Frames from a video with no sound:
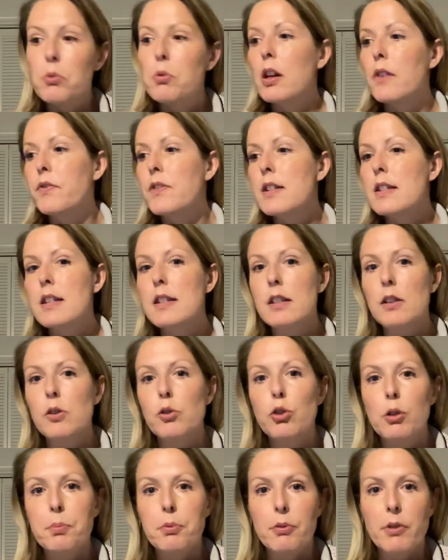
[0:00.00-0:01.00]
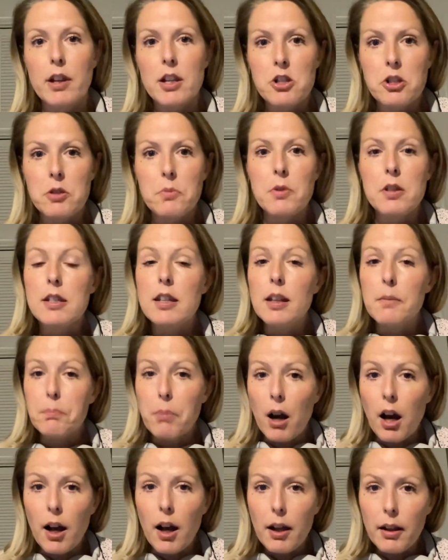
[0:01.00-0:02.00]
If this is a corporation with deep
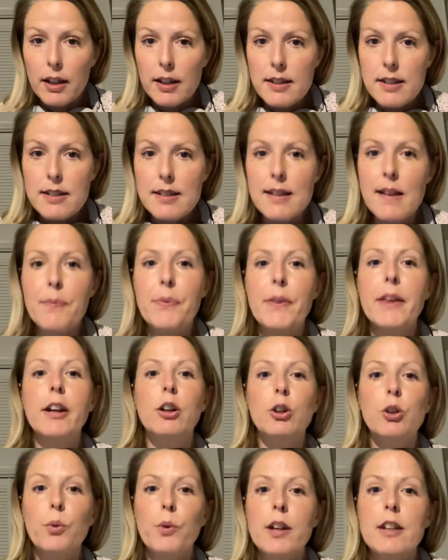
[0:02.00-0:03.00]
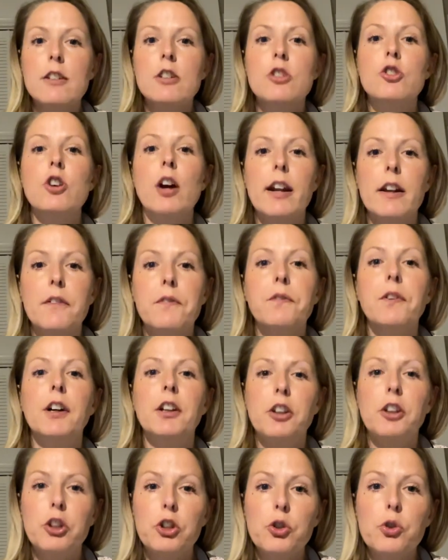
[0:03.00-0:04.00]
pockets, they are going to try to
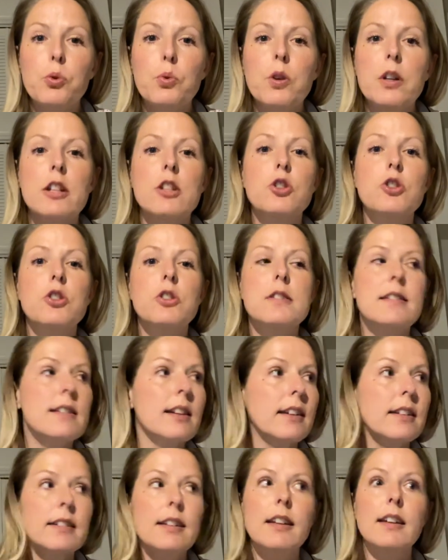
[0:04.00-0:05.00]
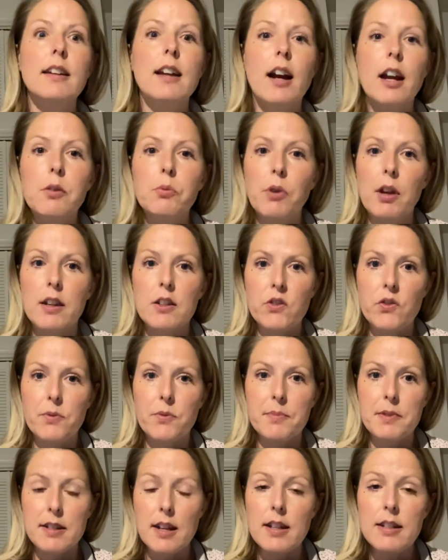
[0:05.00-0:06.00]
fuck you 69 ways from
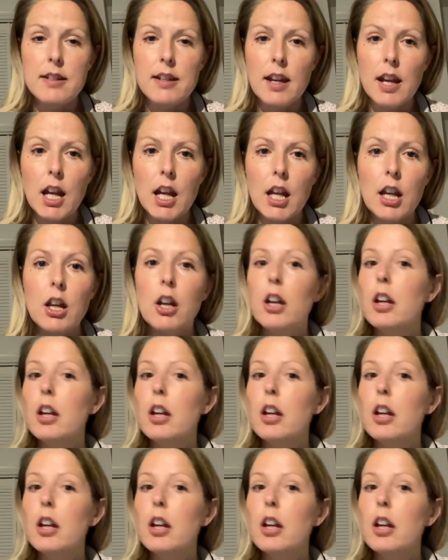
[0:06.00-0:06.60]
Sunday.